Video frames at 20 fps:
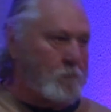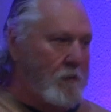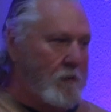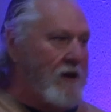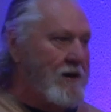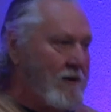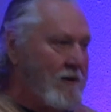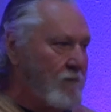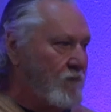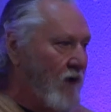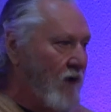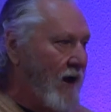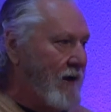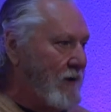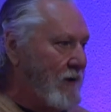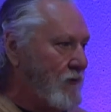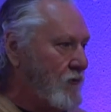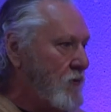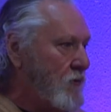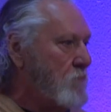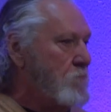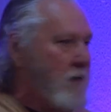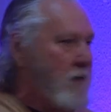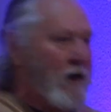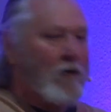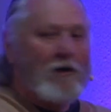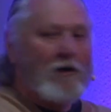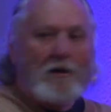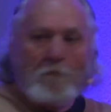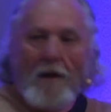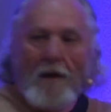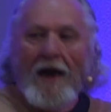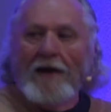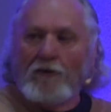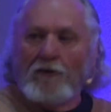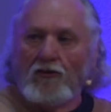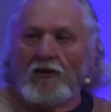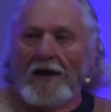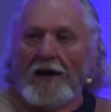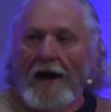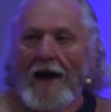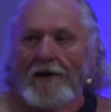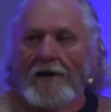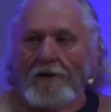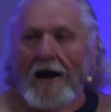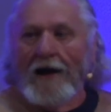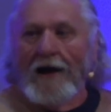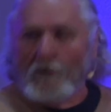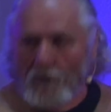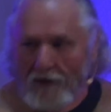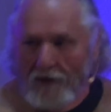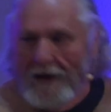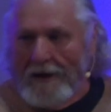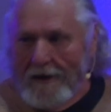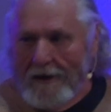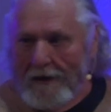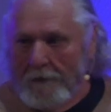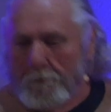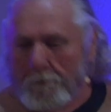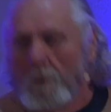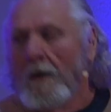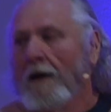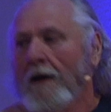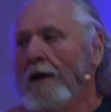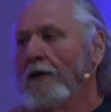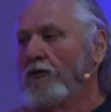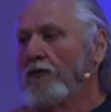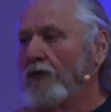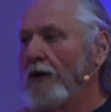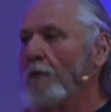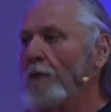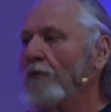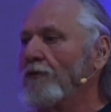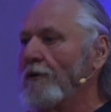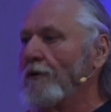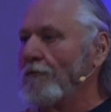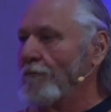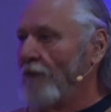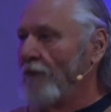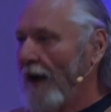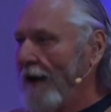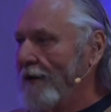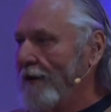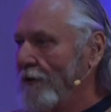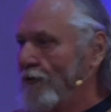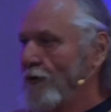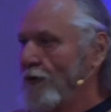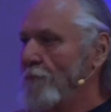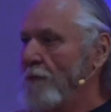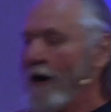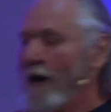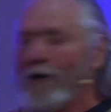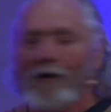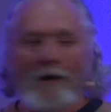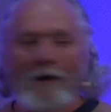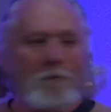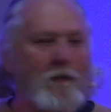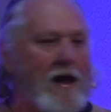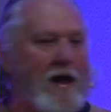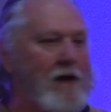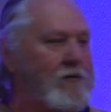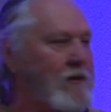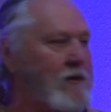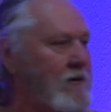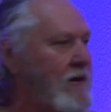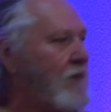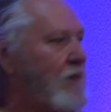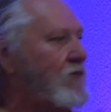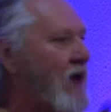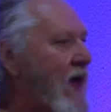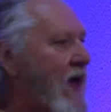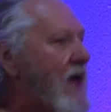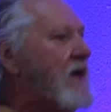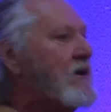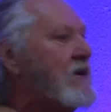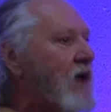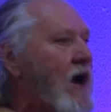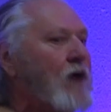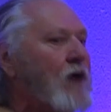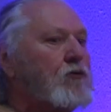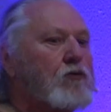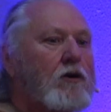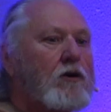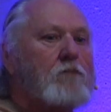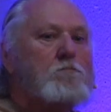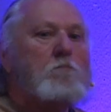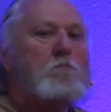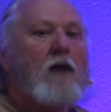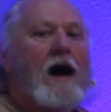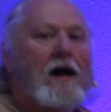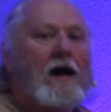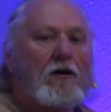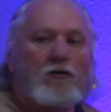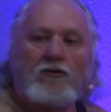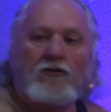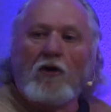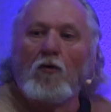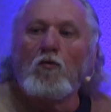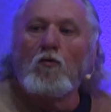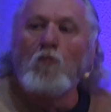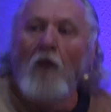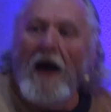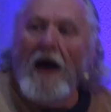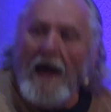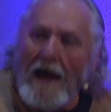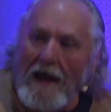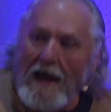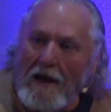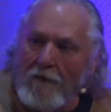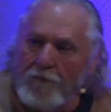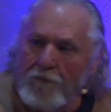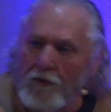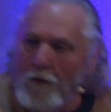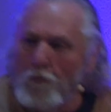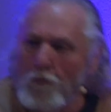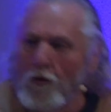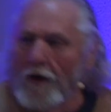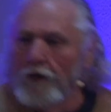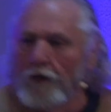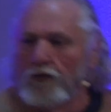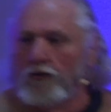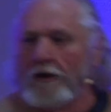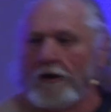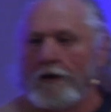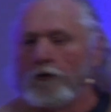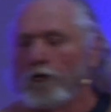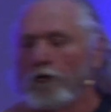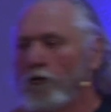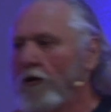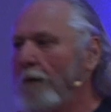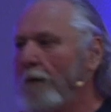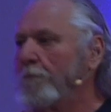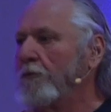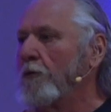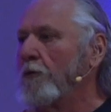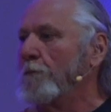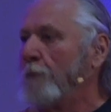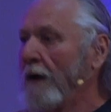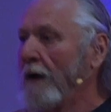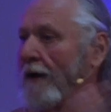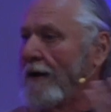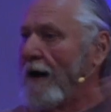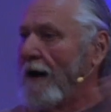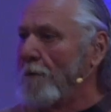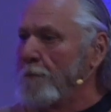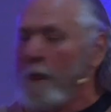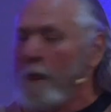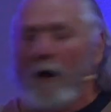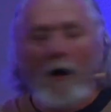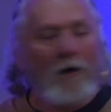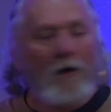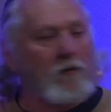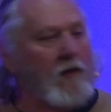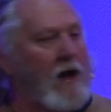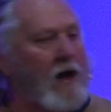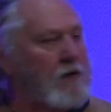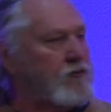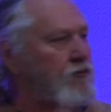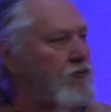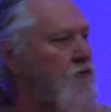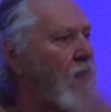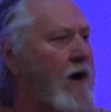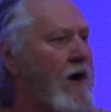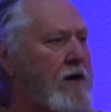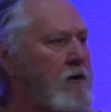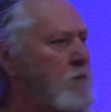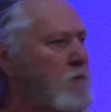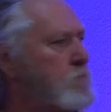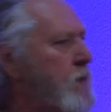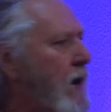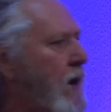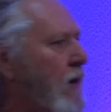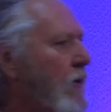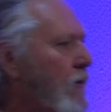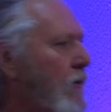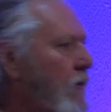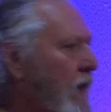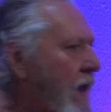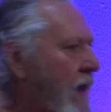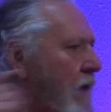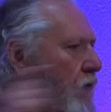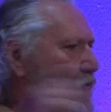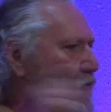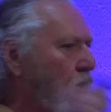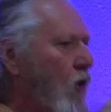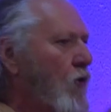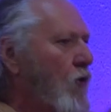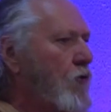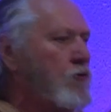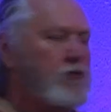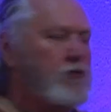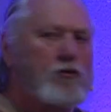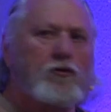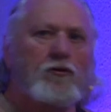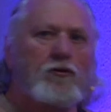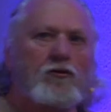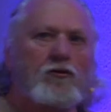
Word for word: being invited to marry a man she had not seen, she was invited to marry a man that lived 800 miles away from where she grew up to pick up lock, stock, and barrel and go to